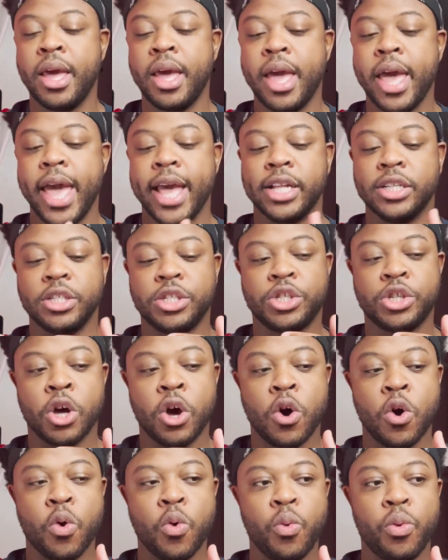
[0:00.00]
And
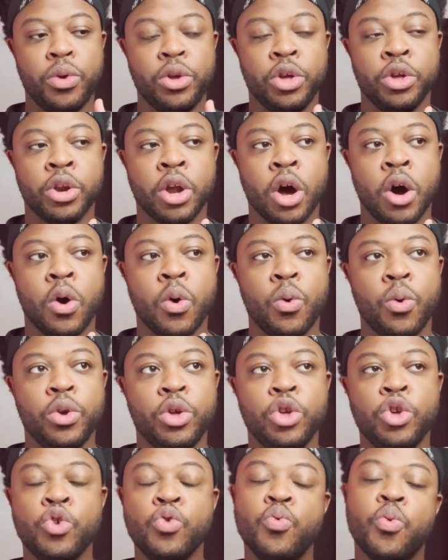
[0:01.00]
so, you know,
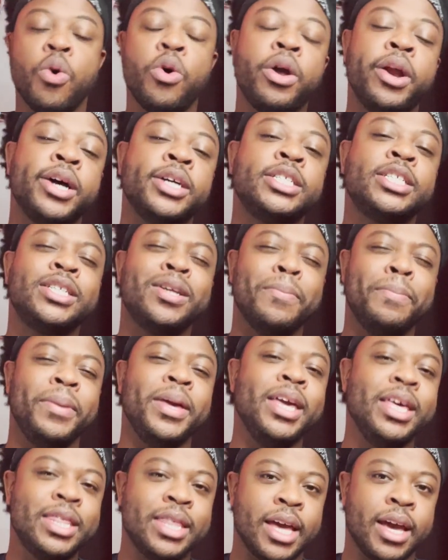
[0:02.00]
you want us to
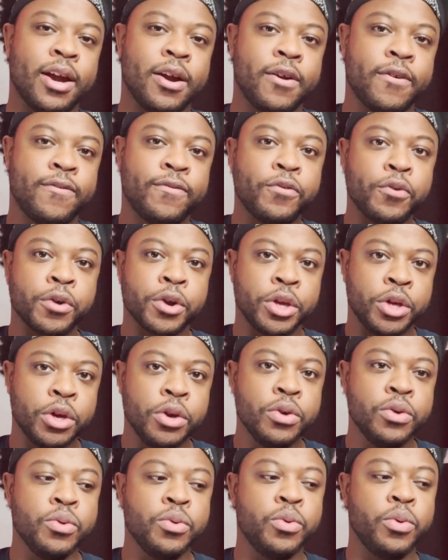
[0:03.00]
be there for
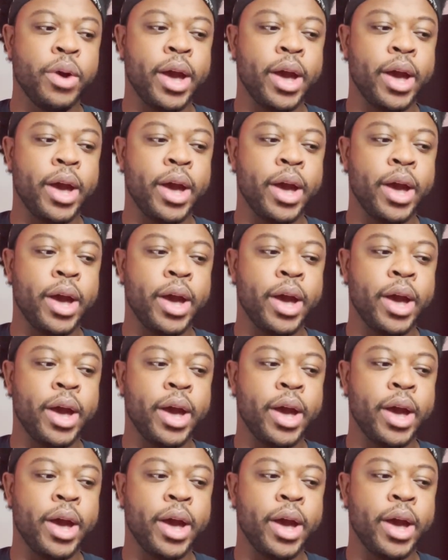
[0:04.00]
you